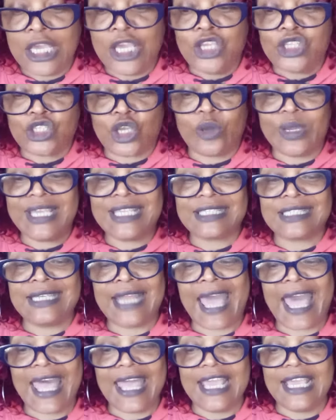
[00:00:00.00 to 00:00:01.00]
So it's
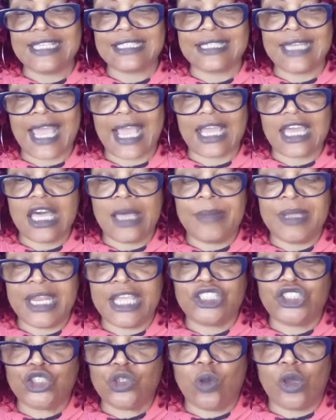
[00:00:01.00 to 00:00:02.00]
not coming
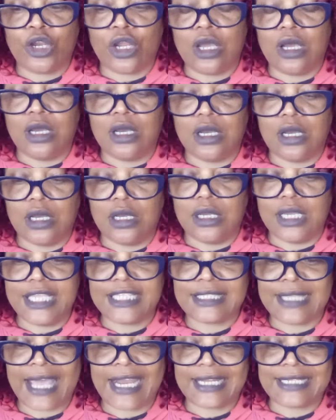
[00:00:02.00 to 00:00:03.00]
at you on,
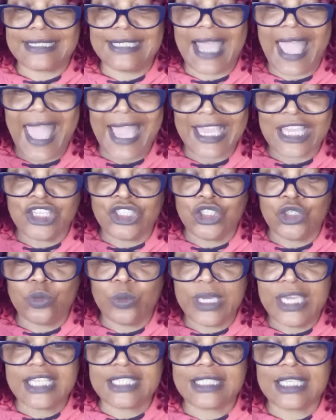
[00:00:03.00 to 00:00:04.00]
it's not attacking you.
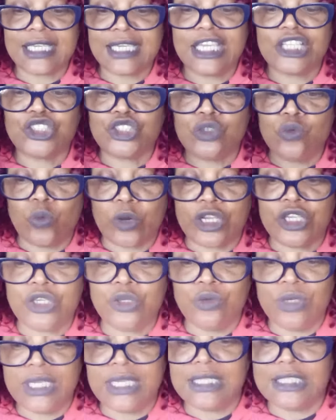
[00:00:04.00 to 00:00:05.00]
It's to get you where you
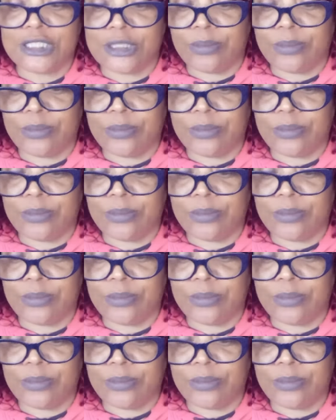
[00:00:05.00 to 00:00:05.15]
need to